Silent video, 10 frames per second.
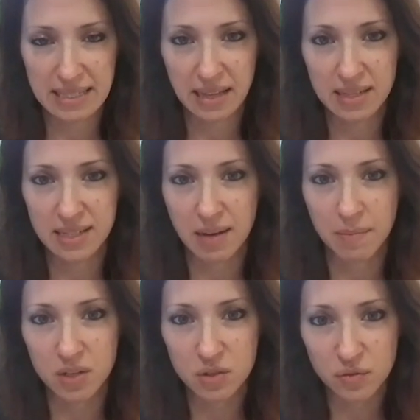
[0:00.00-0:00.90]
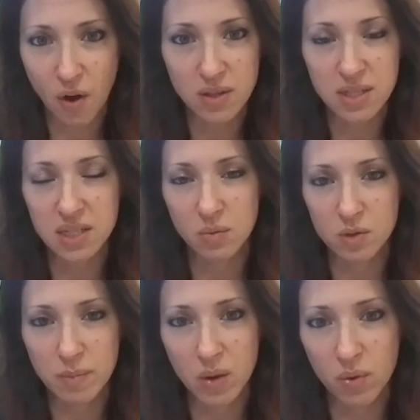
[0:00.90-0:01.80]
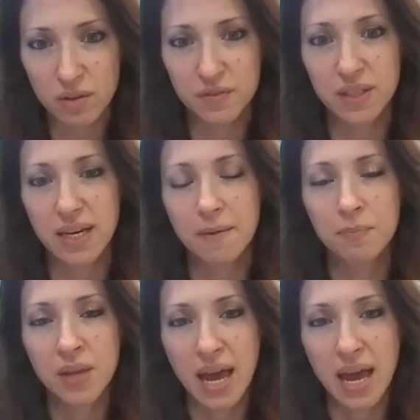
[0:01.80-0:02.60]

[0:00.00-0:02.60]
that the statement is false, it was made willfully,